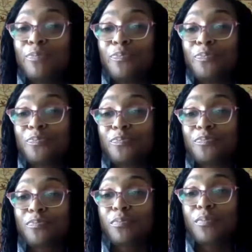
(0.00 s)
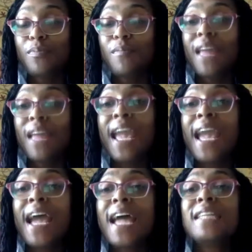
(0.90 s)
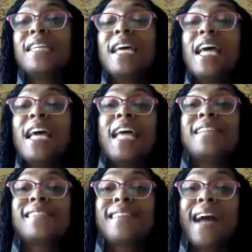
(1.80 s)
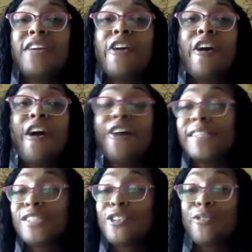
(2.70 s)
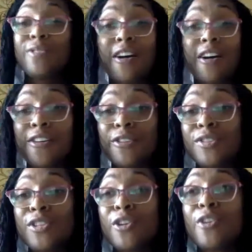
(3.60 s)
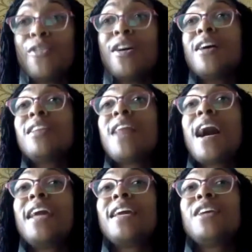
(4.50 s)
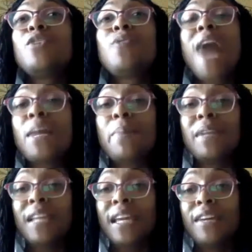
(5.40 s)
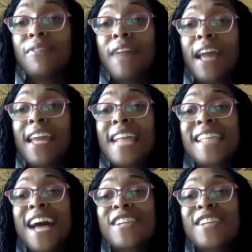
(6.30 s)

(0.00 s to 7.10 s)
Yep. Yeah. And it's like your heart is still young. You still like you gotta believe. Like, and that's how the